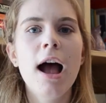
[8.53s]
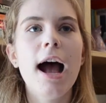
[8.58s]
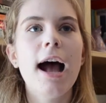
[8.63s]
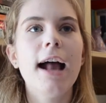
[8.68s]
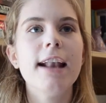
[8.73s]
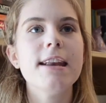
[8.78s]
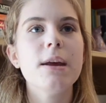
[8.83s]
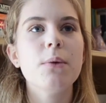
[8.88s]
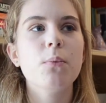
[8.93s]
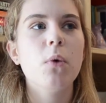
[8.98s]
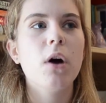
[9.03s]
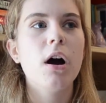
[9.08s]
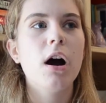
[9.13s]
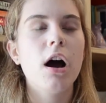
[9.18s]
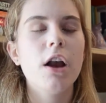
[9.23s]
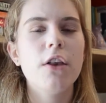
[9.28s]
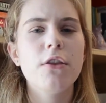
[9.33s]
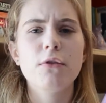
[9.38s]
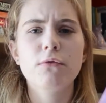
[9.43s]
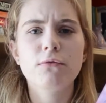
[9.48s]
and it
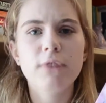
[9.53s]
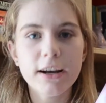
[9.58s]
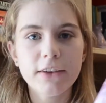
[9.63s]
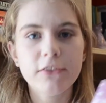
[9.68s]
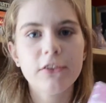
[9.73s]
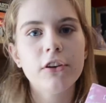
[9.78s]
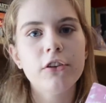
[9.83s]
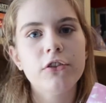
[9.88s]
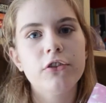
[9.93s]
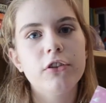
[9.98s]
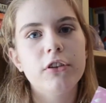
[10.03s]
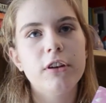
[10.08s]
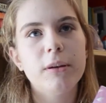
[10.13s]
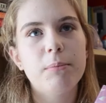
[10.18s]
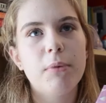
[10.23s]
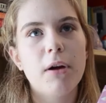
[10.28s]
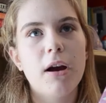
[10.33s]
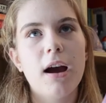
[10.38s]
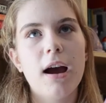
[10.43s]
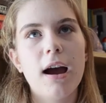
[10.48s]
won the Richland Judy
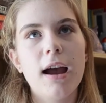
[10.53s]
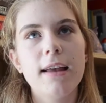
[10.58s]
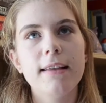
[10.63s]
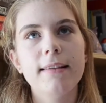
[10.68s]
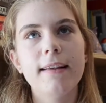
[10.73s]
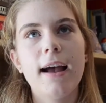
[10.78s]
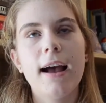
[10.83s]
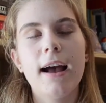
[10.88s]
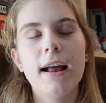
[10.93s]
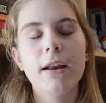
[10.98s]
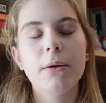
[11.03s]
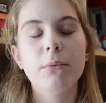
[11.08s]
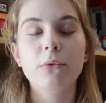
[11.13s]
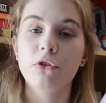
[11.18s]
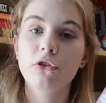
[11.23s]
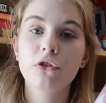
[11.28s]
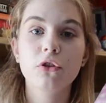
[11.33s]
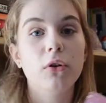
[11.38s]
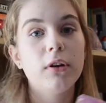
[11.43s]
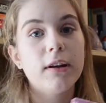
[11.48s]
Prize, and it
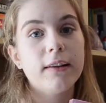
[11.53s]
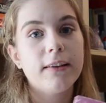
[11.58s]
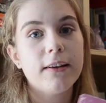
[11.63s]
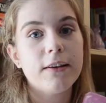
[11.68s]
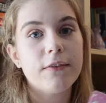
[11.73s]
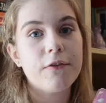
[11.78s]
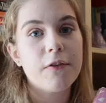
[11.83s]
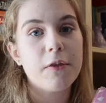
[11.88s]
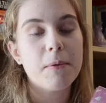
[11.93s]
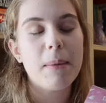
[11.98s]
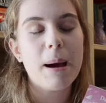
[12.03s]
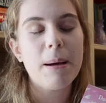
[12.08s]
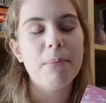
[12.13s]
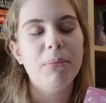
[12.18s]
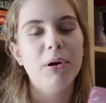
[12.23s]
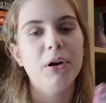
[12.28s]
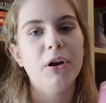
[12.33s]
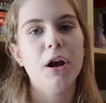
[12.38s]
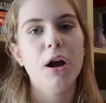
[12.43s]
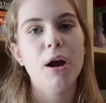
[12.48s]
was shortlisted for the Man
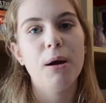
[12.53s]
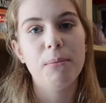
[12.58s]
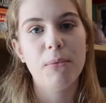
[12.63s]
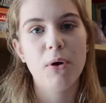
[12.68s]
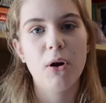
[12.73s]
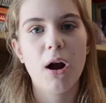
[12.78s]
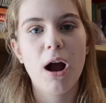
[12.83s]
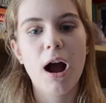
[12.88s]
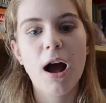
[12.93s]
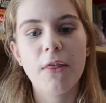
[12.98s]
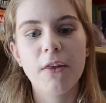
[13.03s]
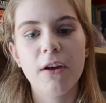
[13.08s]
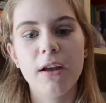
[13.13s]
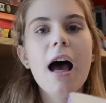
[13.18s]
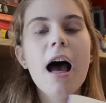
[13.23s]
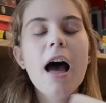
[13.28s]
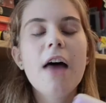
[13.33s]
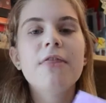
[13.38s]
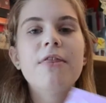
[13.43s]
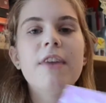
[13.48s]
Booker, among others.